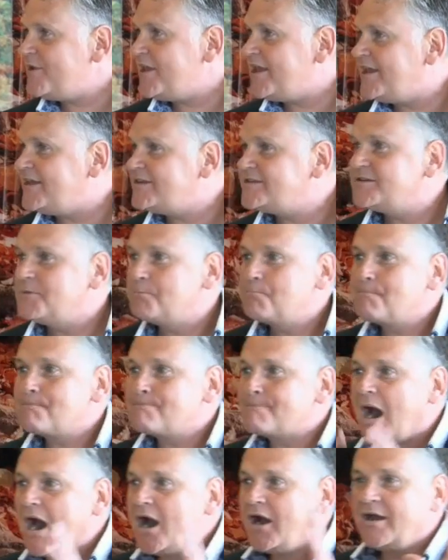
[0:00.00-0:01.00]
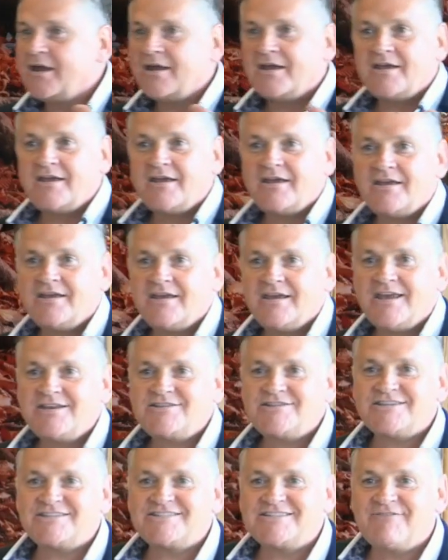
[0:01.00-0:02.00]
heat, it
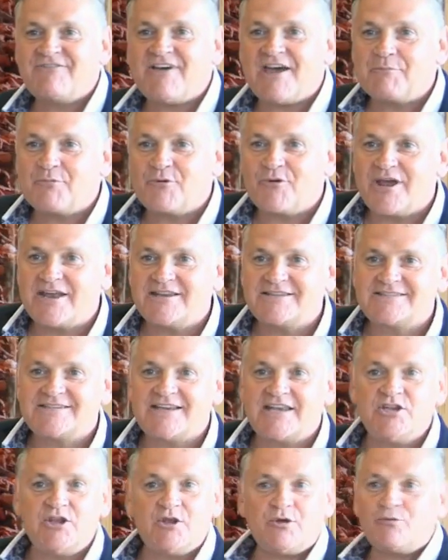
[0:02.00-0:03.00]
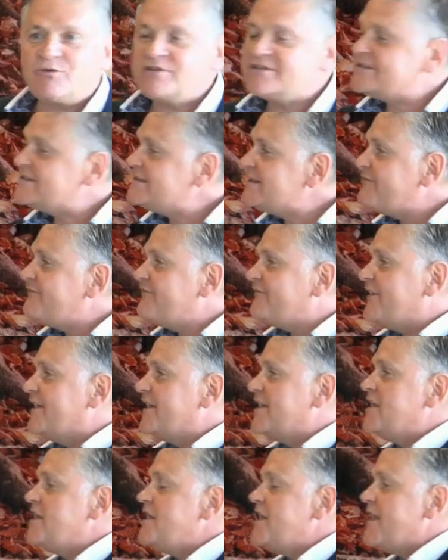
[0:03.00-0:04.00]
just evaporates. It was as if
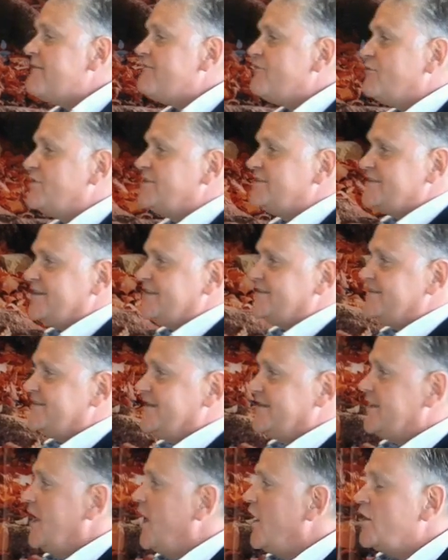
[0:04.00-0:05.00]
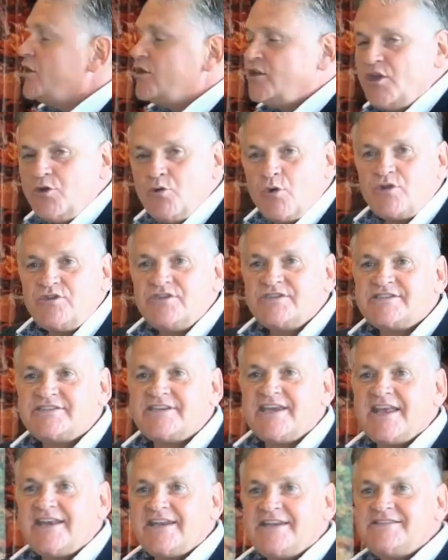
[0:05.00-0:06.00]
it never existed. You wouldn't
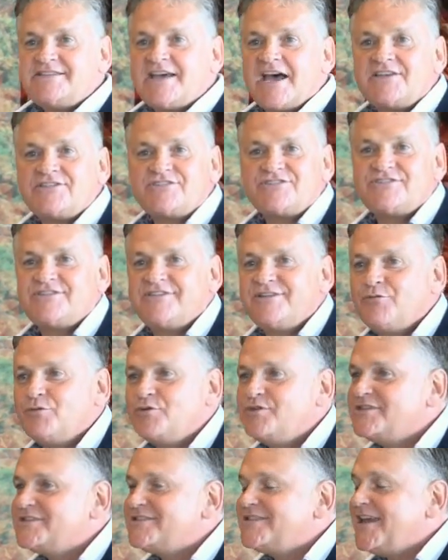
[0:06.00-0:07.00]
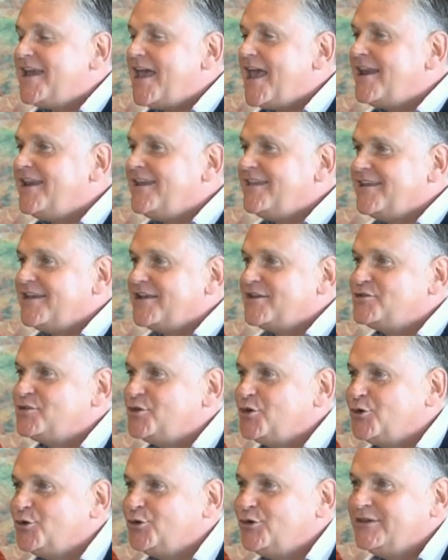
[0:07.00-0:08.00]
see any dust. You wouldn't see anything at
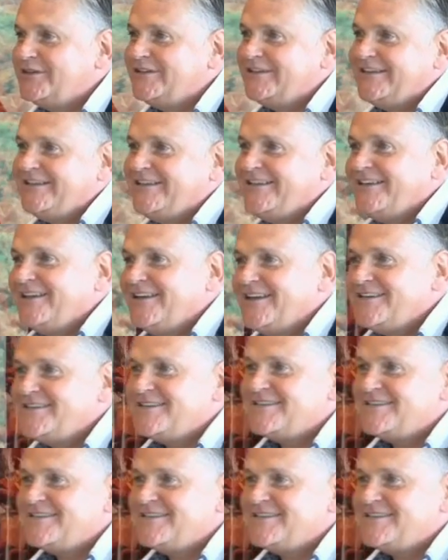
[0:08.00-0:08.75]
all. It